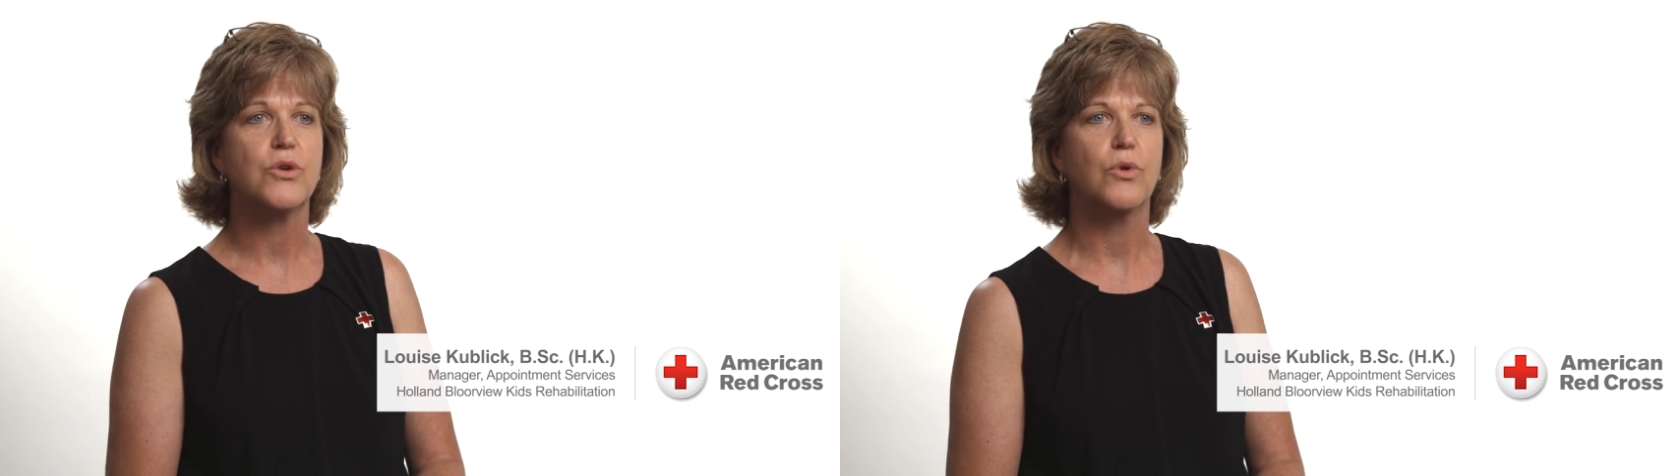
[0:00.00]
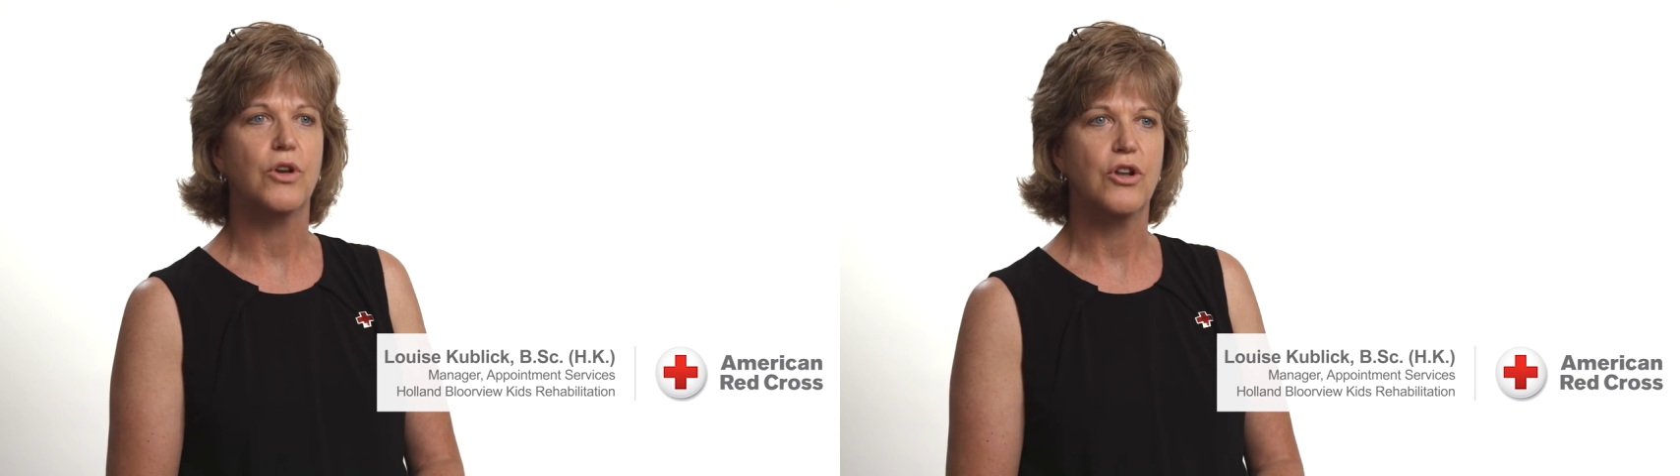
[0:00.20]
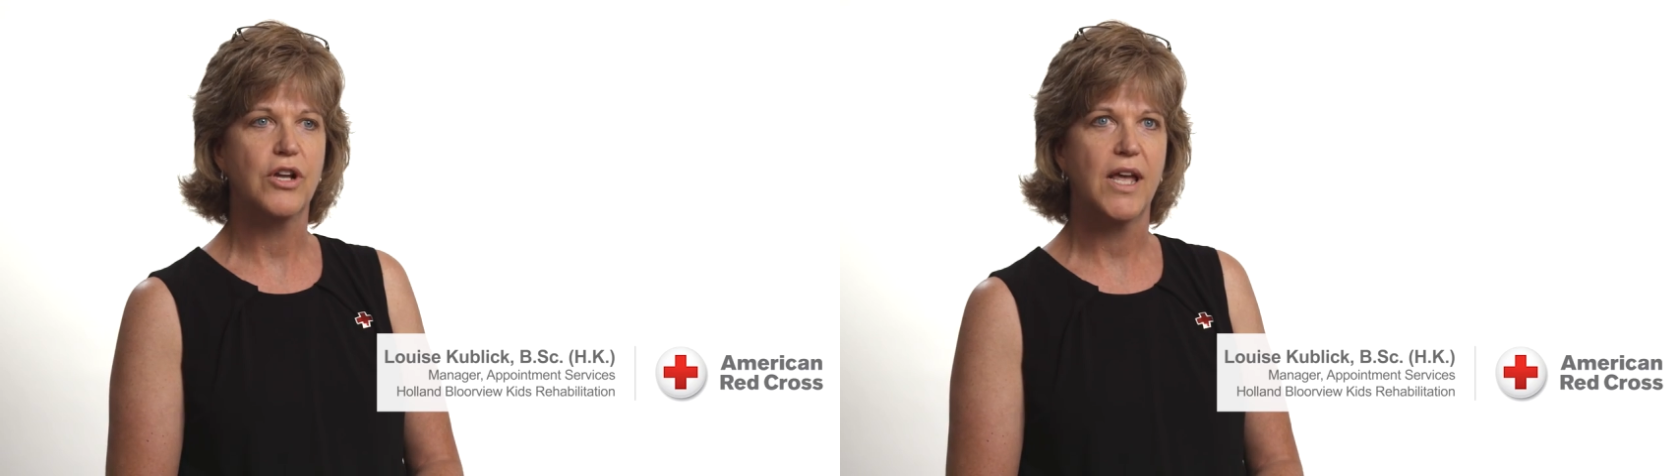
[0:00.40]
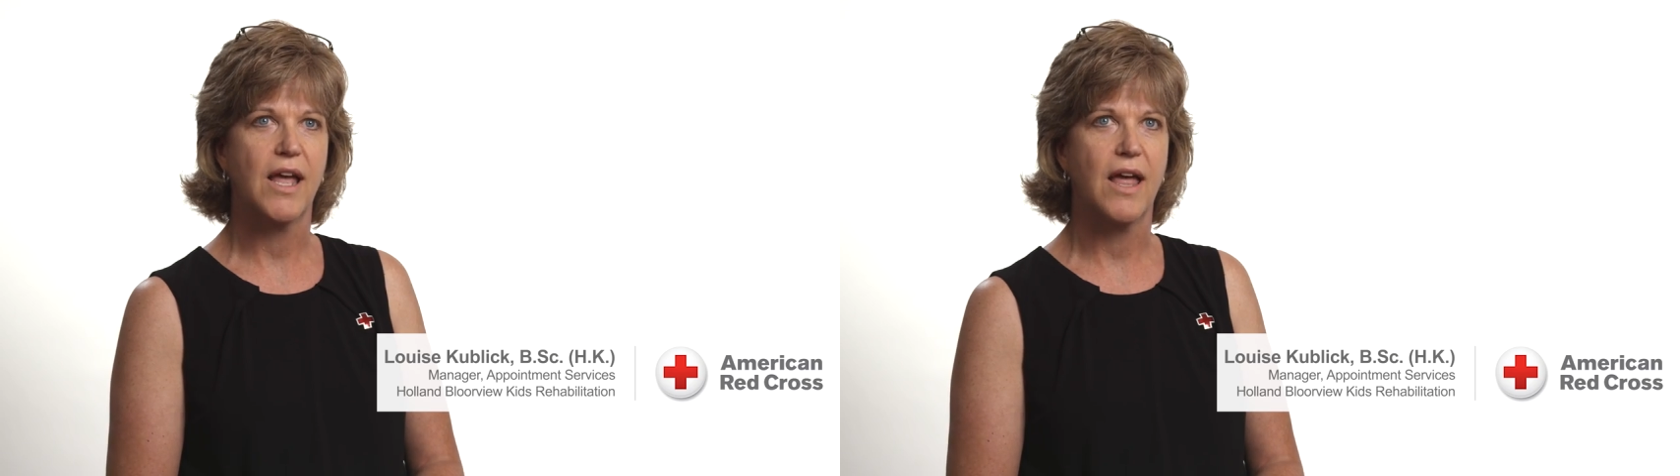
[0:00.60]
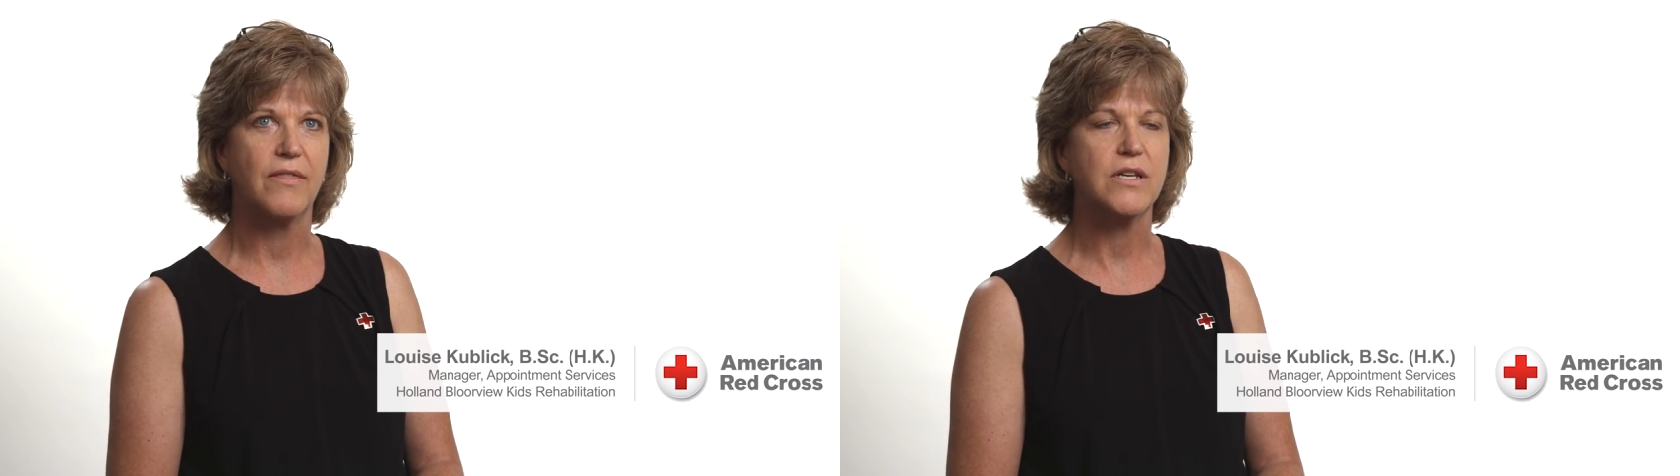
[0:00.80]
So we're
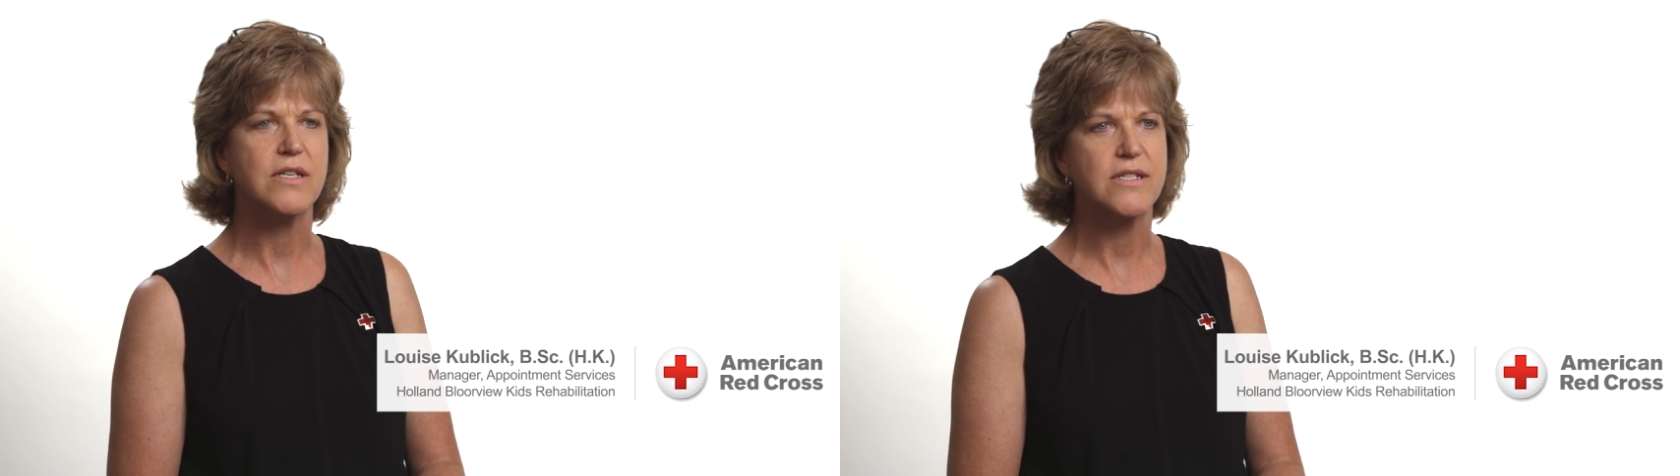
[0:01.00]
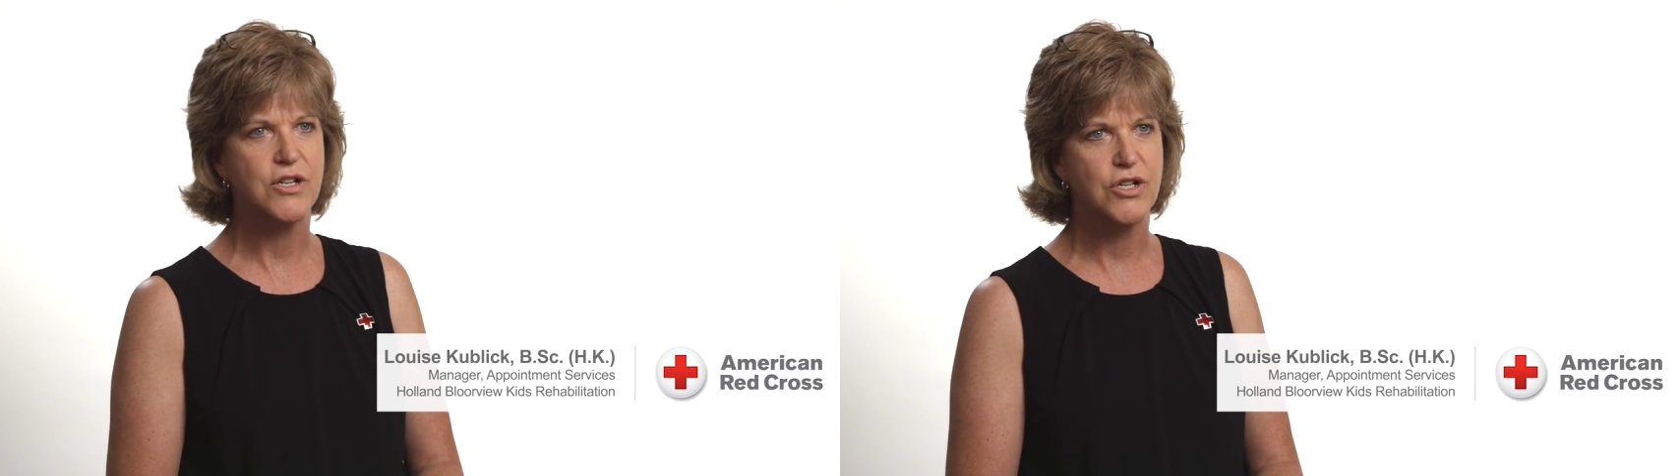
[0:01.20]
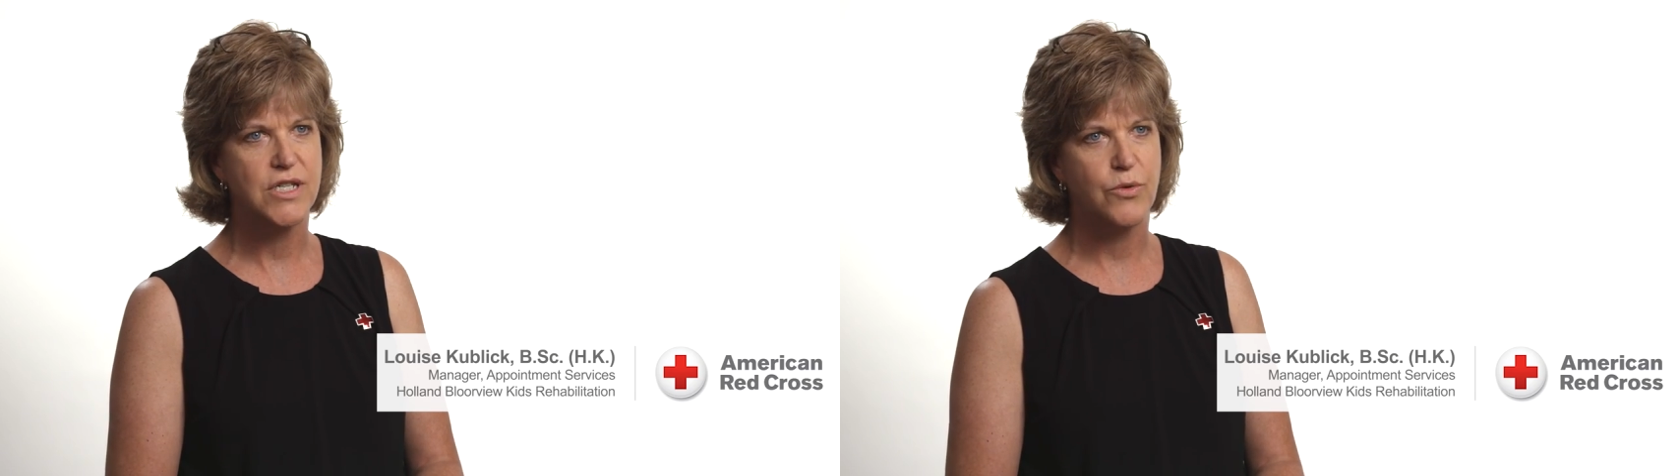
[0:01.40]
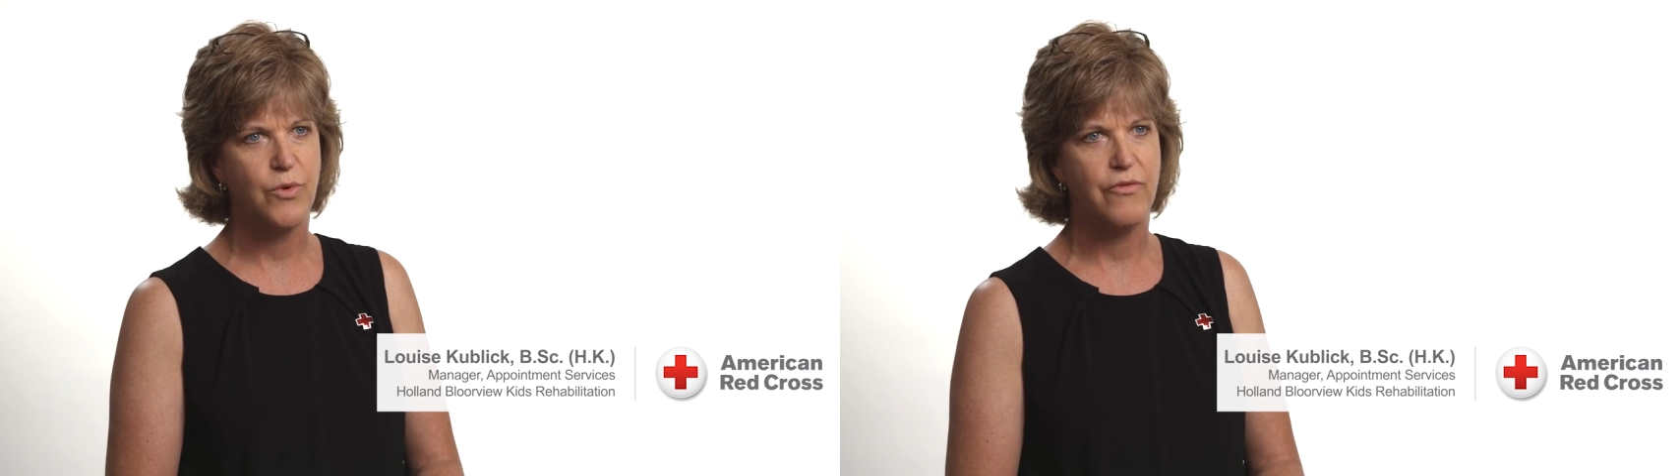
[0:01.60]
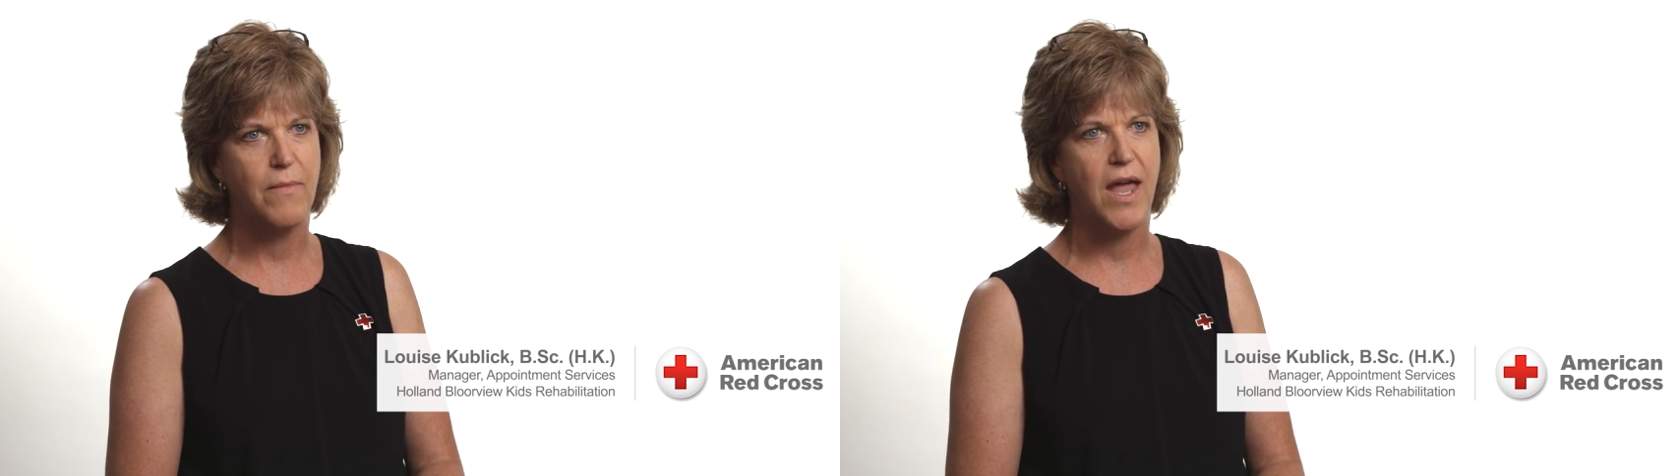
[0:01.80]
looking at the decisions that
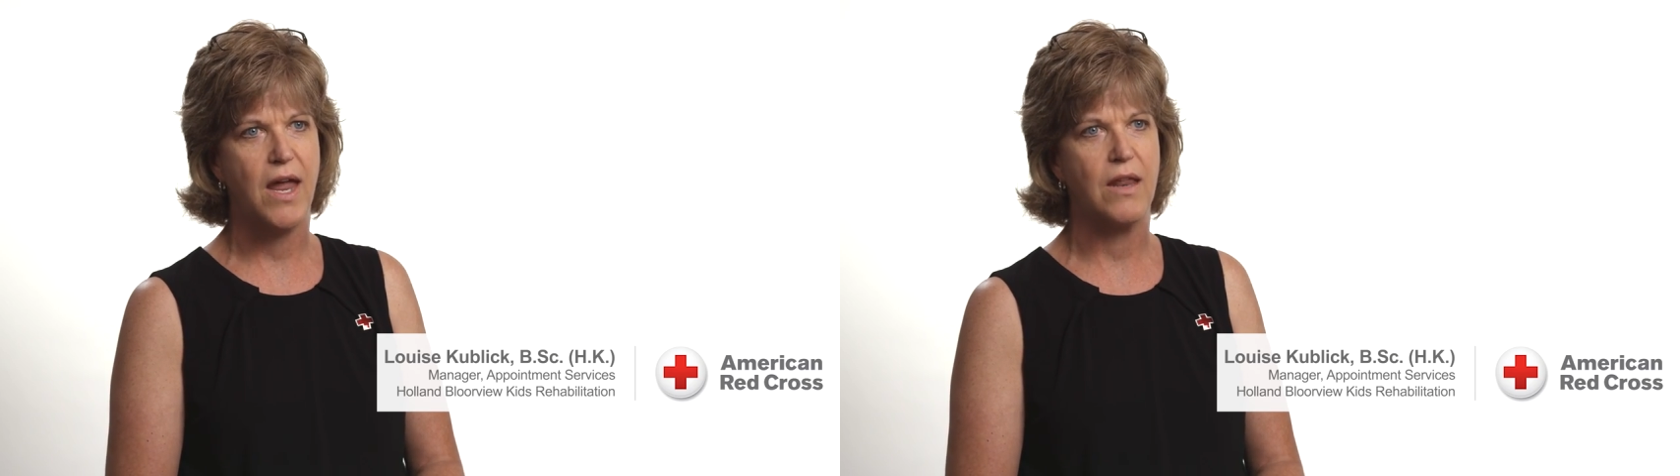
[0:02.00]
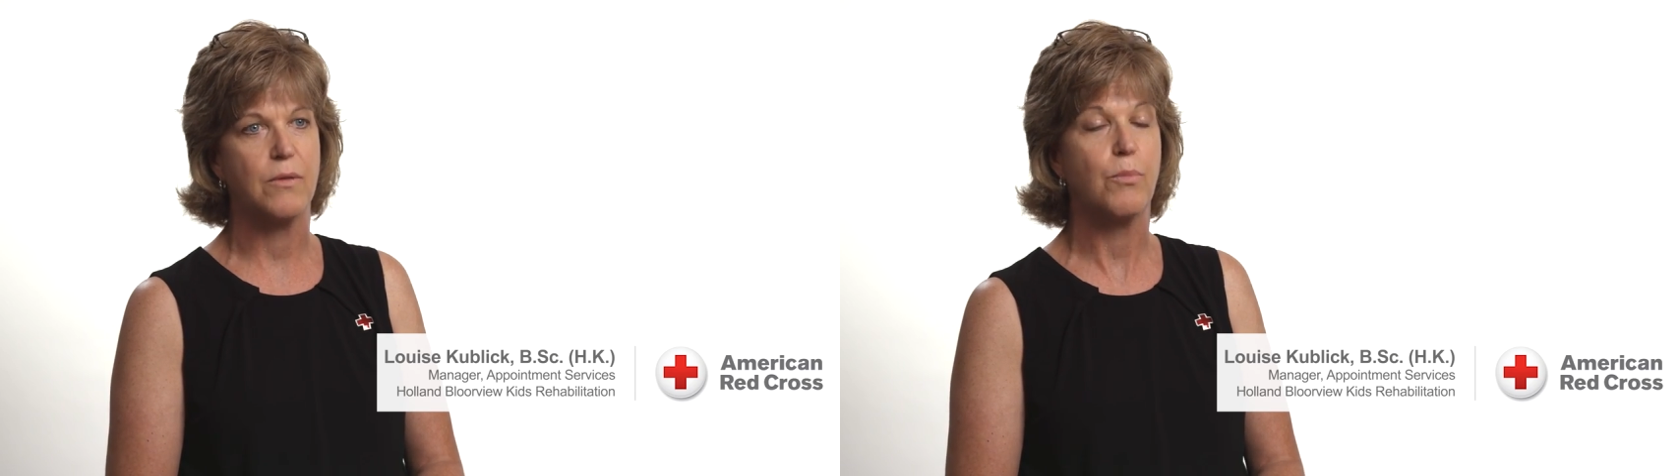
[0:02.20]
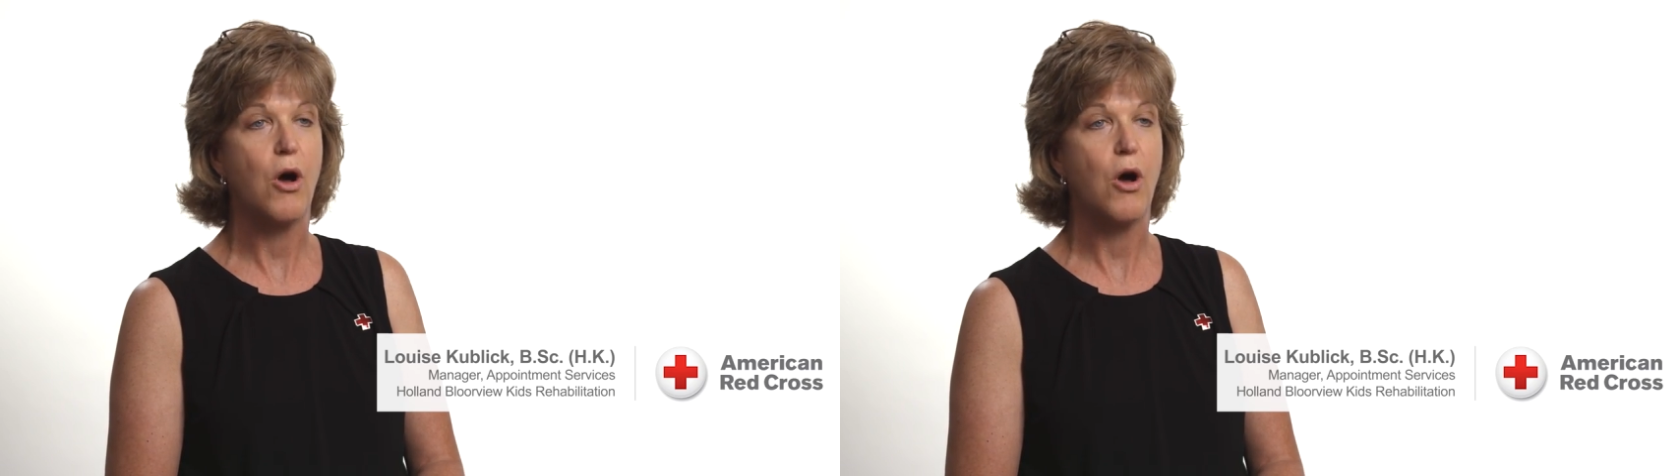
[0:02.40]
we've made, the